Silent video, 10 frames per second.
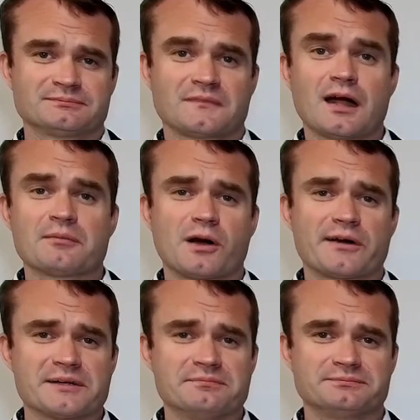I'm
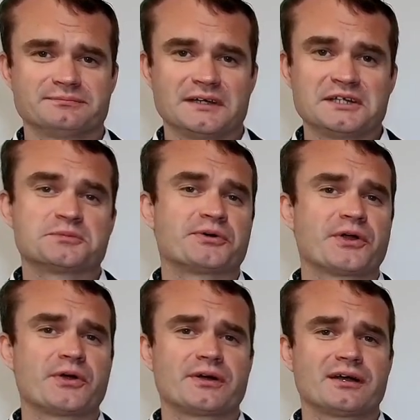Kari,
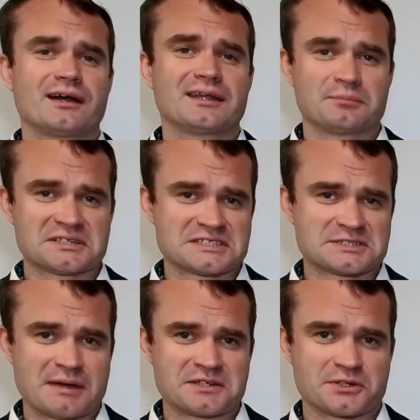entrepreneur and a business
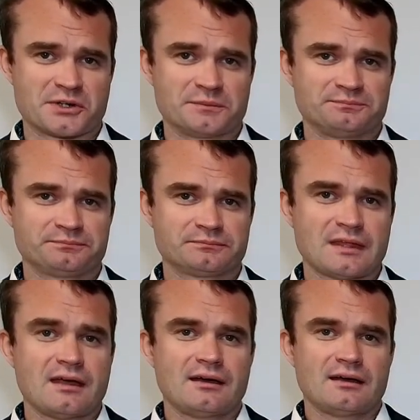mentor.
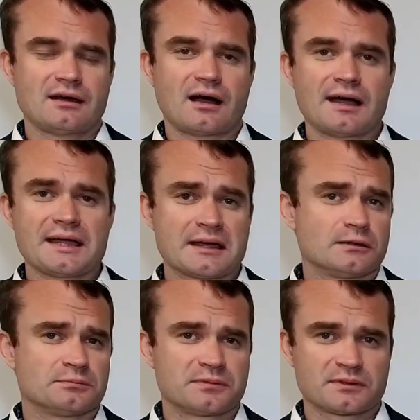I
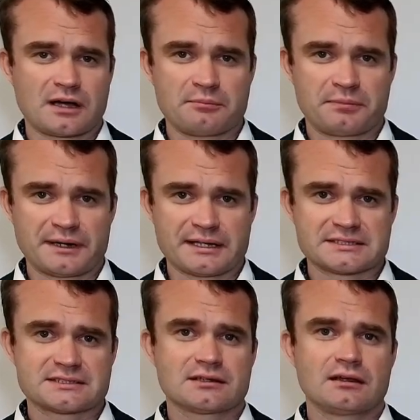help
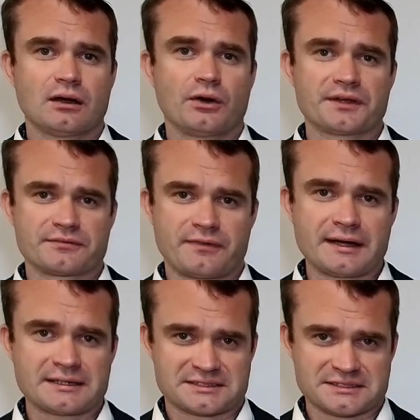companies on their
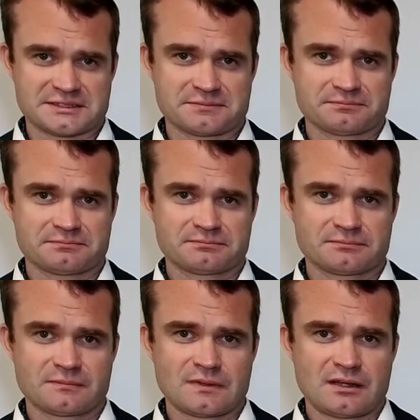finances.
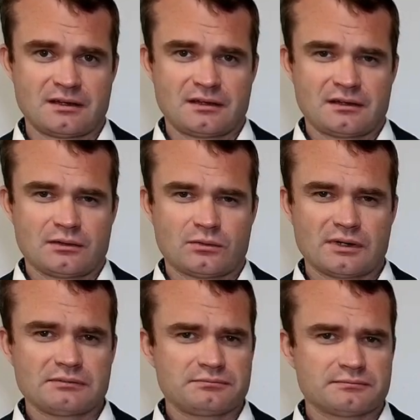
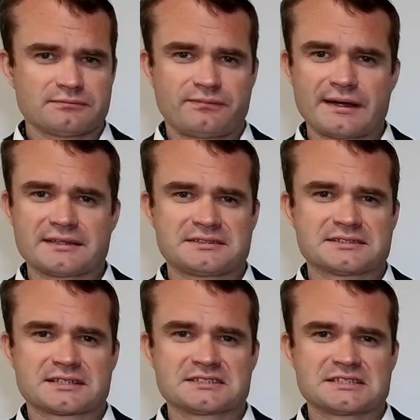Well, finances
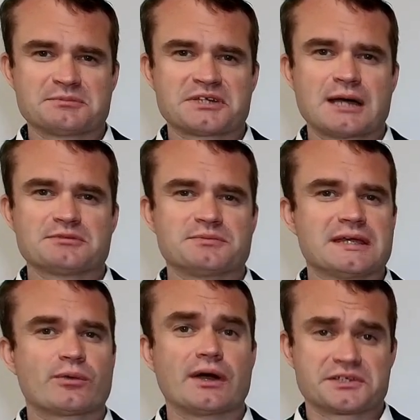can sometimes be
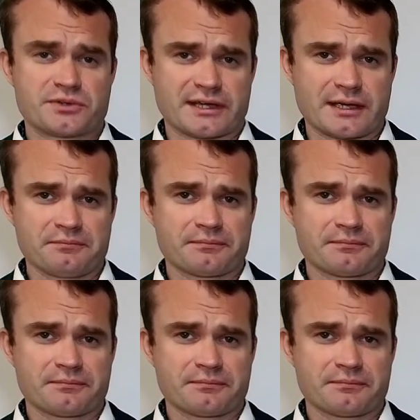quite tricky.